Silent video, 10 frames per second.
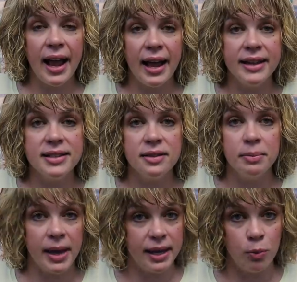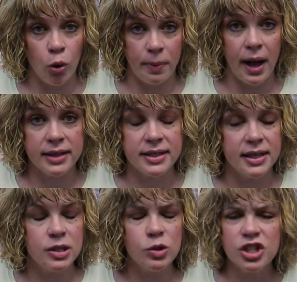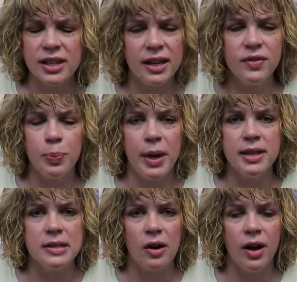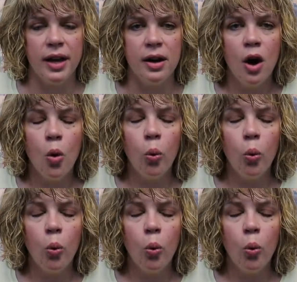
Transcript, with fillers: and make it more boxy. So it just kind of depends on